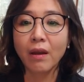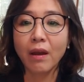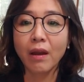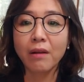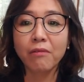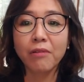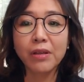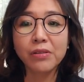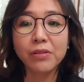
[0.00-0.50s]

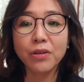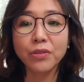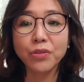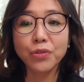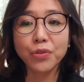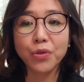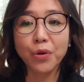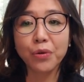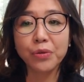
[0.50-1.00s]
And research
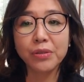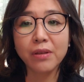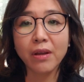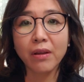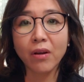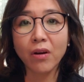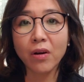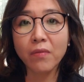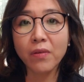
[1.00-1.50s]
shows
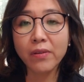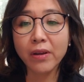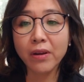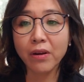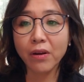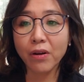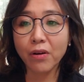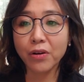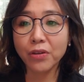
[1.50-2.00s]
that urban
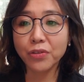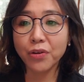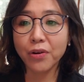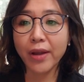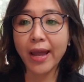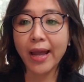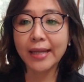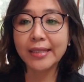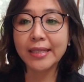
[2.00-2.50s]
agriculture
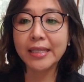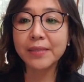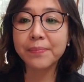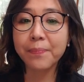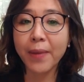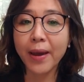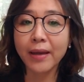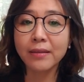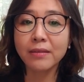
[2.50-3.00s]
has
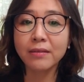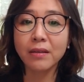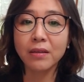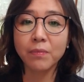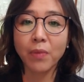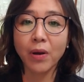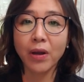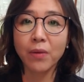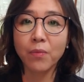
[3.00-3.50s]

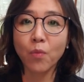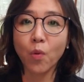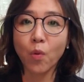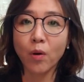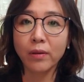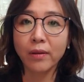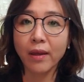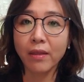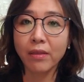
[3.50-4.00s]
expanded by
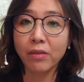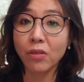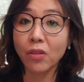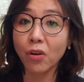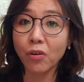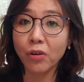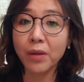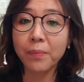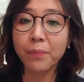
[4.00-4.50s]
more than
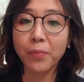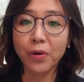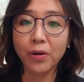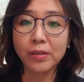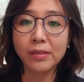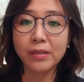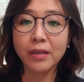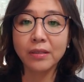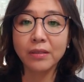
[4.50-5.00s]

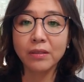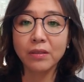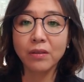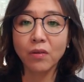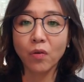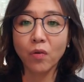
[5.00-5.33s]
30%